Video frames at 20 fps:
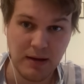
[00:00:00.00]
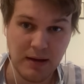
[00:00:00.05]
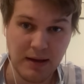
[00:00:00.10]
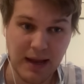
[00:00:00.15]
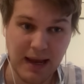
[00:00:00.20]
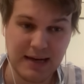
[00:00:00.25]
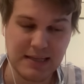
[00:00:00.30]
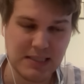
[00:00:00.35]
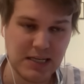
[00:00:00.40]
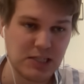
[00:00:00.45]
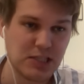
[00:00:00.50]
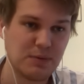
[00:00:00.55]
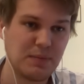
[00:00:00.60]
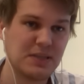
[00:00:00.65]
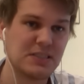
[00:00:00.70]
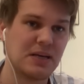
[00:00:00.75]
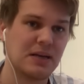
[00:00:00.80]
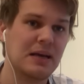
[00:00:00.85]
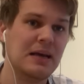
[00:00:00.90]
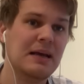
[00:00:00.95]
it essentially means
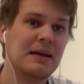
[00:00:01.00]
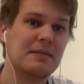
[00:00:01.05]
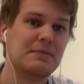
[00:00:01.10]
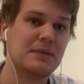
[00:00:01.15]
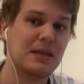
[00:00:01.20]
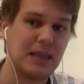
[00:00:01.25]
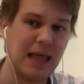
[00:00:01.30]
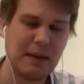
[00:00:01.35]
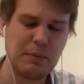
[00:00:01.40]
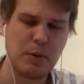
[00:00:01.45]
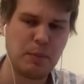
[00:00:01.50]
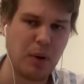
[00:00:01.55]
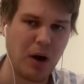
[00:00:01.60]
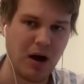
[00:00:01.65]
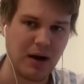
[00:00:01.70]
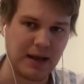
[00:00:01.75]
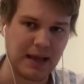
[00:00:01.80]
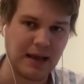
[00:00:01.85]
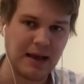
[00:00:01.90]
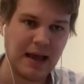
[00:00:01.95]
that The Labour
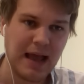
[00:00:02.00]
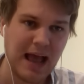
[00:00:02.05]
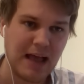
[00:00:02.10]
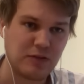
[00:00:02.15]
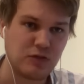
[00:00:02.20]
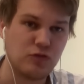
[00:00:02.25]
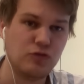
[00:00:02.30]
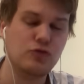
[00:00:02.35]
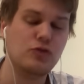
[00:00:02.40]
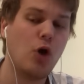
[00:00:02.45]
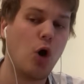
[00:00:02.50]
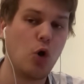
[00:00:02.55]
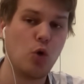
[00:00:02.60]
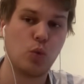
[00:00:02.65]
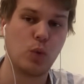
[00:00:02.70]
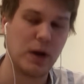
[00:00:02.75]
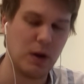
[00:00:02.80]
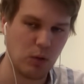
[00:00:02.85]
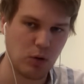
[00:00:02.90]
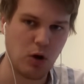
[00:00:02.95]
Party has no
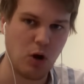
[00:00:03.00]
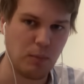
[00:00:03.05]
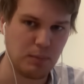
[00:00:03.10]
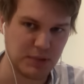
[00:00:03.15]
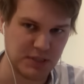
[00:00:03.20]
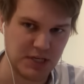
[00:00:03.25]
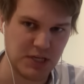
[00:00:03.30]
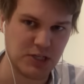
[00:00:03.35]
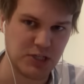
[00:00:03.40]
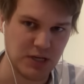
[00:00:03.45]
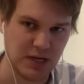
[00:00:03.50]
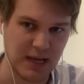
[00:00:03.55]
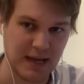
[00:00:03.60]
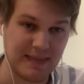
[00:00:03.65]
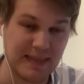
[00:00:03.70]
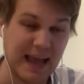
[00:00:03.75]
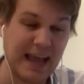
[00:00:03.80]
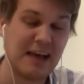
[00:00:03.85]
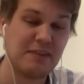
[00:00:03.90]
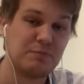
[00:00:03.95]
real competition here.
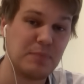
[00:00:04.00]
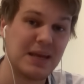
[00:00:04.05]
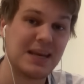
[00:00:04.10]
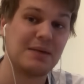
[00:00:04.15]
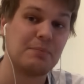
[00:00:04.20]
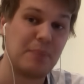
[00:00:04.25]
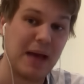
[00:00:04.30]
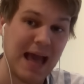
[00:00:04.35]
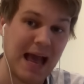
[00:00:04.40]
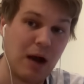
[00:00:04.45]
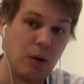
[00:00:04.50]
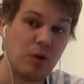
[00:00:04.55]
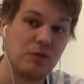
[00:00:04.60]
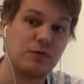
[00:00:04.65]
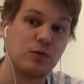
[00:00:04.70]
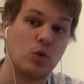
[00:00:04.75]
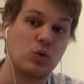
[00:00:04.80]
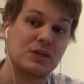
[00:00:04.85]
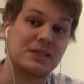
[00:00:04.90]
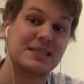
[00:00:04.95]
They have been in power
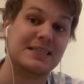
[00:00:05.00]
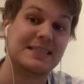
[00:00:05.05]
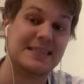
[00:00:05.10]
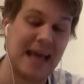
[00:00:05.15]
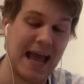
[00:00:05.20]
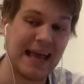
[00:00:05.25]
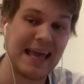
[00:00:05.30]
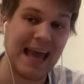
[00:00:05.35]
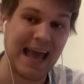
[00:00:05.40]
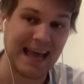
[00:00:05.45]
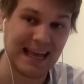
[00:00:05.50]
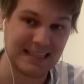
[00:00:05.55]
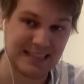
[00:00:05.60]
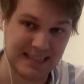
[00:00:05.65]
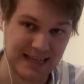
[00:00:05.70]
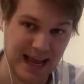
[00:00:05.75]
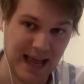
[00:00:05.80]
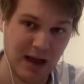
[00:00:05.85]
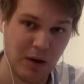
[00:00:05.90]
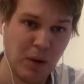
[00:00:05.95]
for decades
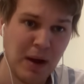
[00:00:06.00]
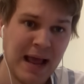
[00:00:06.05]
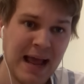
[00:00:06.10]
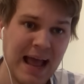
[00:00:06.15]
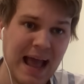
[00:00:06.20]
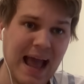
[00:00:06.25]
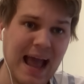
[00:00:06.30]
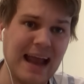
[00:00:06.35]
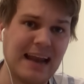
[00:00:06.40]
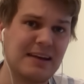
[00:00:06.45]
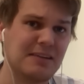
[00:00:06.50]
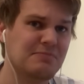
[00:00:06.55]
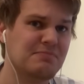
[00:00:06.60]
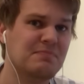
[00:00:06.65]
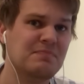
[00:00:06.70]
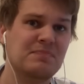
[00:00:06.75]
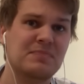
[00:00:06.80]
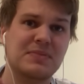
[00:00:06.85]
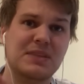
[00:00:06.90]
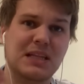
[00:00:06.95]
now, and
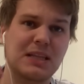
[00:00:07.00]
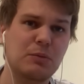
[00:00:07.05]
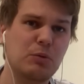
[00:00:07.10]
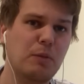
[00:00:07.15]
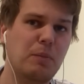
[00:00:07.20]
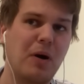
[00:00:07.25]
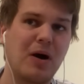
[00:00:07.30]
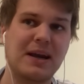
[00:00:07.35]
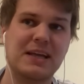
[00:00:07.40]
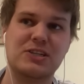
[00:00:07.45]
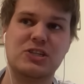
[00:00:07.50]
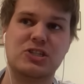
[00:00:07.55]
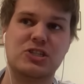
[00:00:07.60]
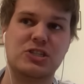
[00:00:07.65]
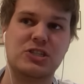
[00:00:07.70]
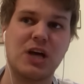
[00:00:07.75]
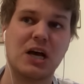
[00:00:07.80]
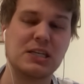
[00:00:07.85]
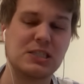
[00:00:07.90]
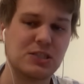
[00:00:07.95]
the Liberal Party just
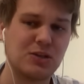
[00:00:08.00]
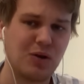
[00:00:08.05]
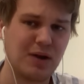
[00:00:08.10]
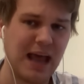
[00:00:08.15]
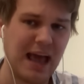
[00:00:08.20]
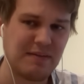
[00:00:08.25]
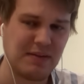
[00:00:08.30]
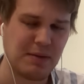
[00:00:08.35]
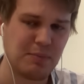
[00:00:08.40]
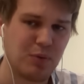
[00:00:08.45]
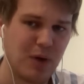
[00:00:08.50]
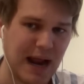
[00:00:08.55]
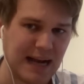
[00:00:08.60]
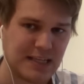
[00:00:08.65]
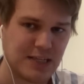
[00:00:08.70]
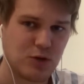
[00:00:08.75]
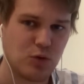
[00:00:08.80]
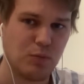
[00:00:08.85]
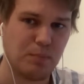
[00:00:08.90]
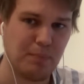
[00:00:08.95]
does not have a
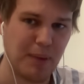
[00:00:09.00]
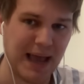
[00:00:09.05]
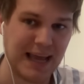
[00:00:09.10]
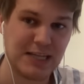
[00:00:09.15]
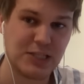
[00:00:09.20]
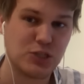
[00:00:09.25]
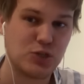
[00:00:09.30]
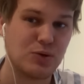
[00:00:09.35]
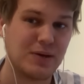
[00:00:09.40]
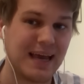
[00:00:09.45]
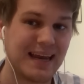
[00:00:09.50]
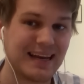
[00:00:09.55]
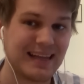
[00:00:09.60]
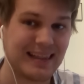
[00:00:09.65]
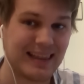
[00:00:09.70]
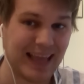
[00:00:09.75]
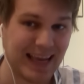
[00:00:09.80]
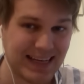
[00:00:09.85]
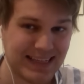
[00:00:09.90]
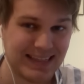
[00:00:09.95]
practical base to get
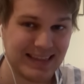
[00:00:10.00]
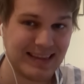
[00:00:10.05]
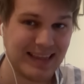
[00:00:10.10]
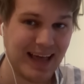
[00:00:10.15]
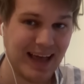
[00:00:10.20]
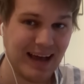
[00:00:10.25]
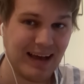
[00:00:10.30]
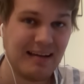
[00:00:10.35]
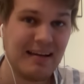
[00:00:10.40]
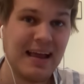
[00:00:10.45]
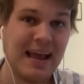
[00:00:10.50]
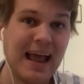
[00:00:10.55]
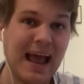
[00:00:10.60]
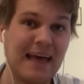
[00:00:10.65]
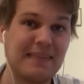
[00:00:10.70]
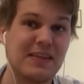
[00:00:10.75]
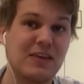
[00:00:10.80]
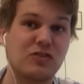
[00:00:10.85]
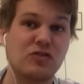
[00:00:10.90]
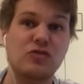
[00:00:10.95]
elected there,
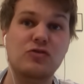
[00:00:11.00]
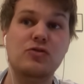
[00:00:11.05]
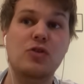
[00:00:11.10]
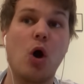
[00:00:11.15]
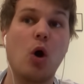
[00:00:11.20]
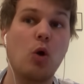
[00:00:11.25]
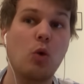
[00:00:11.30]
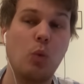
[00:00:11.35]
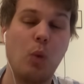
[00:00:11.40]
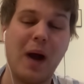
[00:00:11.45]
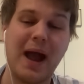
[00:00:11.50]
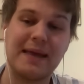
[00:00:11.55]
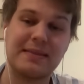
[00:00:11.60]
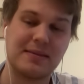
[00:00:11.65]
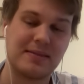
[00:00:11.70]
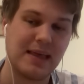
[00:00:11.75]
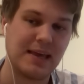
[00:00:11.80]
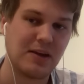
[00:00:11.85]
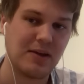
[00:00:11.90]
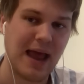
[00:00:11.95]
and there's no way
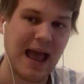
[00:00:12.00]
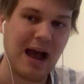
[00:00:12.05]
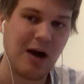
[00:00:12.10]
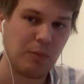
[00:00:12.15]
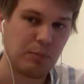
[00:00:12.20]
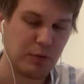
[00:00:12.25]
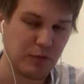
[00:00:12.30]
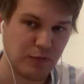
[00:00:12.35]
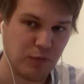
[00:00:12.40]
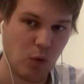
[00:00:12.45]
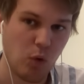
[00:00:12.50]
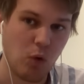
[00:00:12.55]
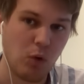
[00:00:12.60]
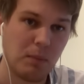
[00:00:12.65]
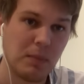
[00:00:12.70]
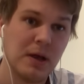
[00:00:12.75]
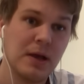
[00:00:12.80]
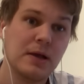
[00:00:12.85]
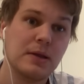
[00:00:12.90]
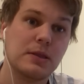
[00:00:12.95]
that they could
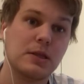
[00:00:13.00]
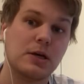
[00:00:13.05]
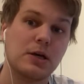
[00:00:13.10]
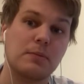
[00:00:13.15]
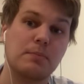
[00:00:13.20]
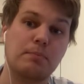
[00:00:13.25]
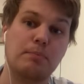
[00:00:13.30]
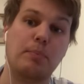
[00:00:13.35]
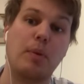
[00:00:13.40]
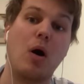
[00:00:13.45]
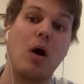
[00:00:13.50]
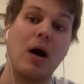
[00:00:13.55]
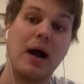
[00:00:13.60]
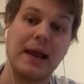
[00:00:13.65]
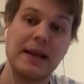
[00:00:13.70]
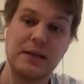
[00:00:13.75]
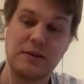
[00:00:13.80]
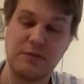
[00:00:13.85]
outperform the combined